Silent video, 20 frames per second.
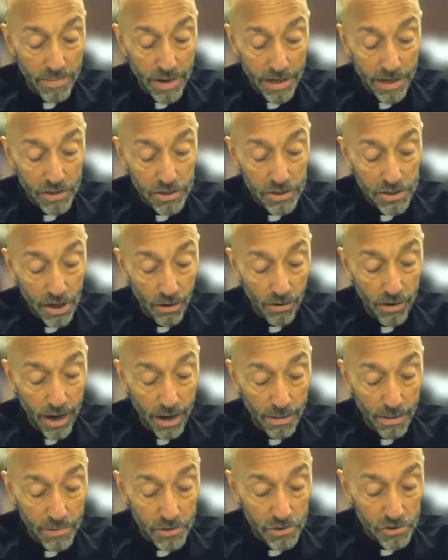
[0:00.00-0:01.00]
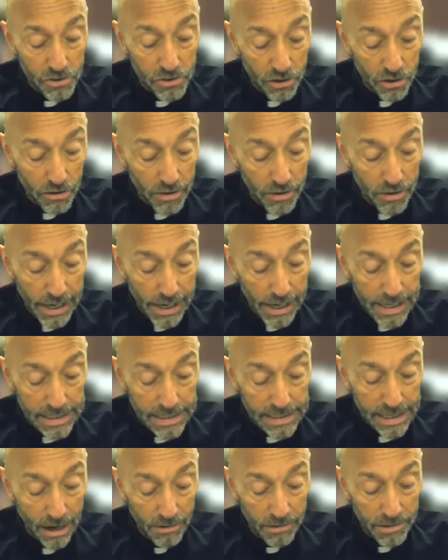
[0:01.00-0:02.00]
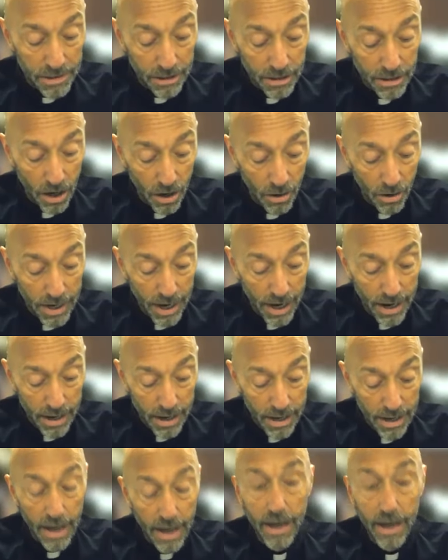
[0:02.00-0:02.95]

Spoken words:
Minnesota, Missouri, South Dakota,